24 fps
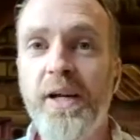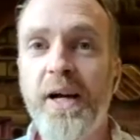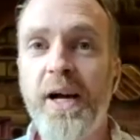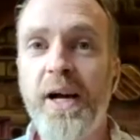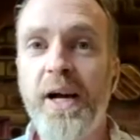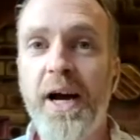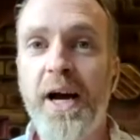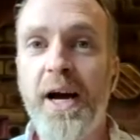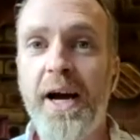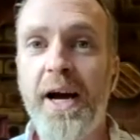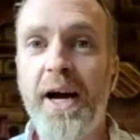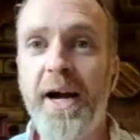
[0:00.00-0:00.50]

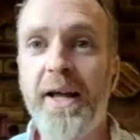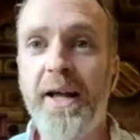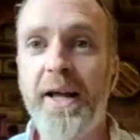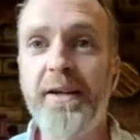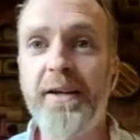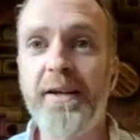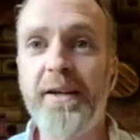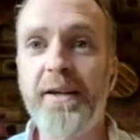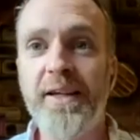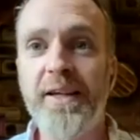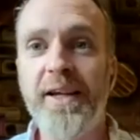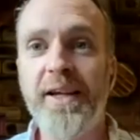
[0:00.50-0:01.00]
and
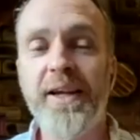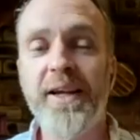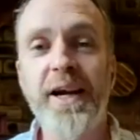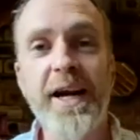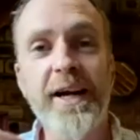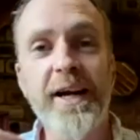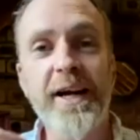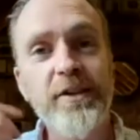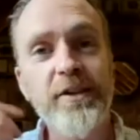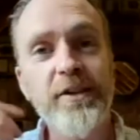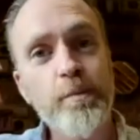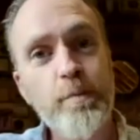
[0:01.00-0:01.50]

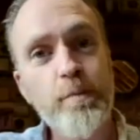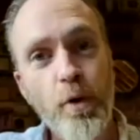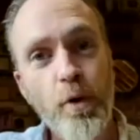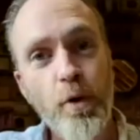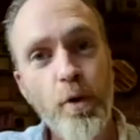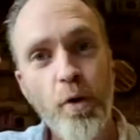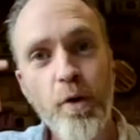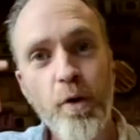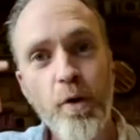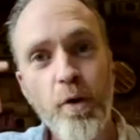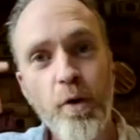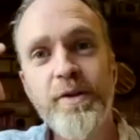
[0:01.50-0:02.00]
actually
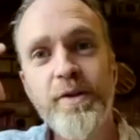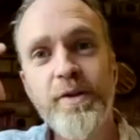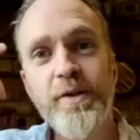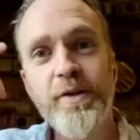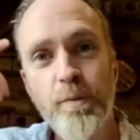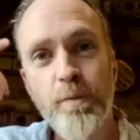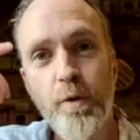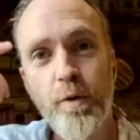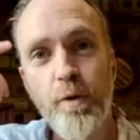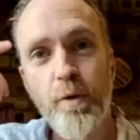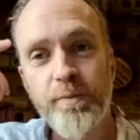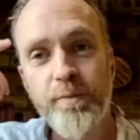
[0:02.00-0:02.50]
porn is
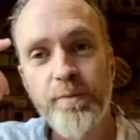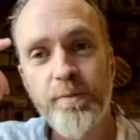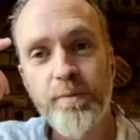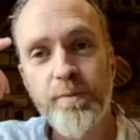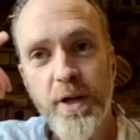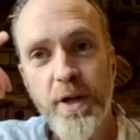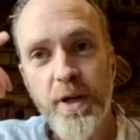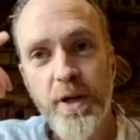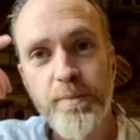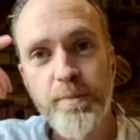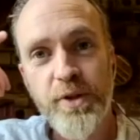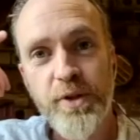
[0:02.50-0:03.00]
more
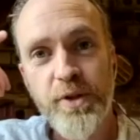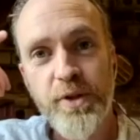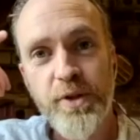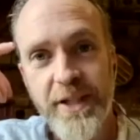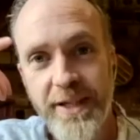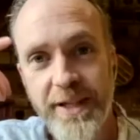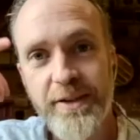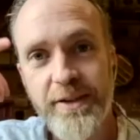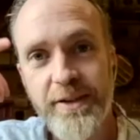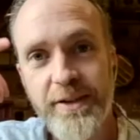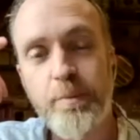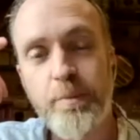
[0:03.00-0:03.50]
becomes sex
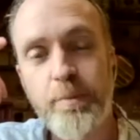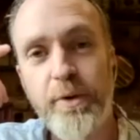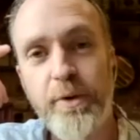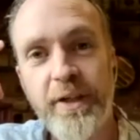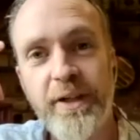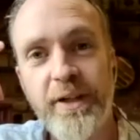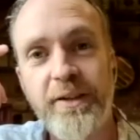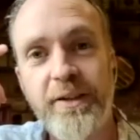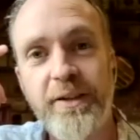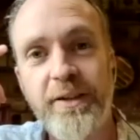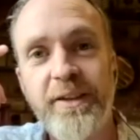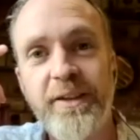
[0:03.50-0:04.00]
in the brain.